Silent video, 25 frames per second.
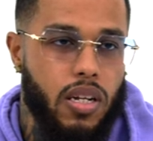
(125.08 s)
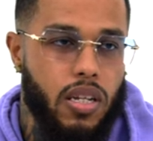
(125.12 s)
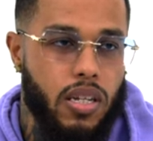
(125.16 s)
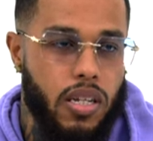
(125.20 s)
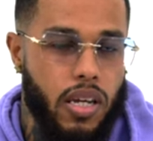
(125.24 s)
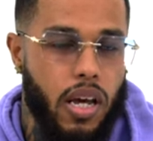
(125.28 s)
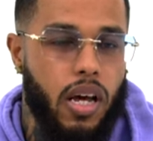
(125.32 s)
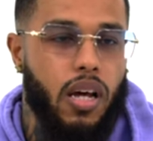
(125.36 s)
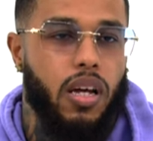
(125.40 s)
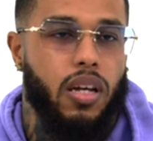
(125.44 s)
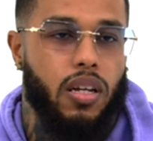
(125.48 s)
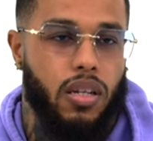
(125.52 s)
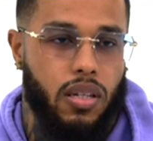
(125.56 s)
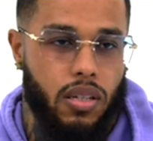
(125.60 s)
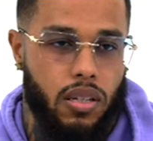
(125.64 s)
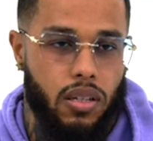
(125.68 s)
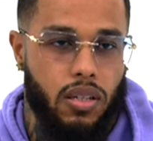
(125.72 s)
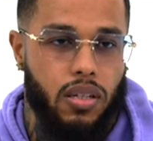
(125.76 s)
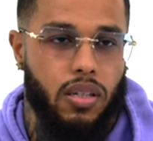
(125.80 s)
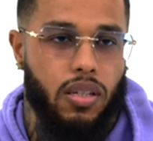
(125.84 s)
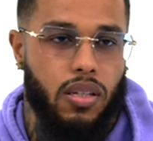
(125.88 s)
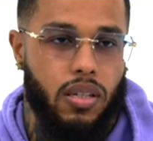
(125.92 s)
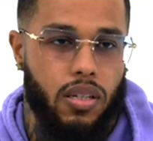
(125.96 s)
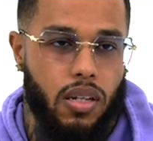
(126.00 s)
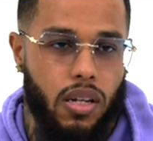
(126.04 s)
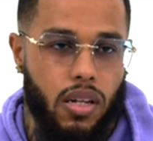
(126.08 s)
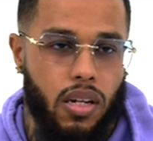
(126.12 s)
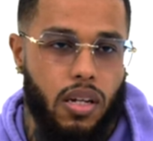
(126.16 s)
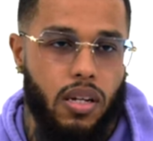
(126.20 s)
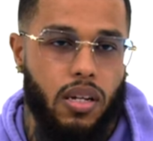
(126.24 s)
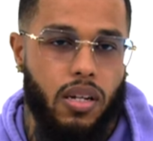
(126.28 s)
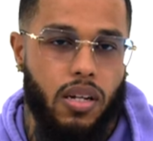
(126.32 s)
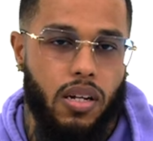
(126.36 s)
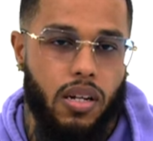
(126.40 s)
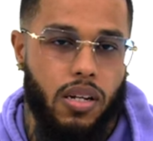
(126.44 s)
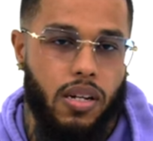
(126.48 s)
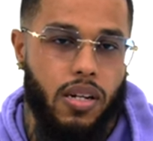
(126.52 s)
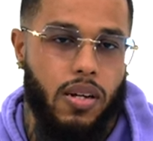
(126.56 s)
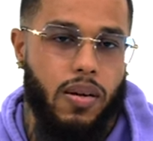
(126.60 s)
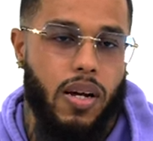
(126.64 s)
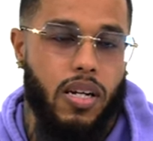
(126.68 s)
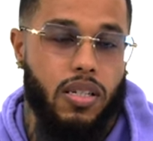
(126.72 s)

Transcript: Yeah. Yeah. Yeah. Uh,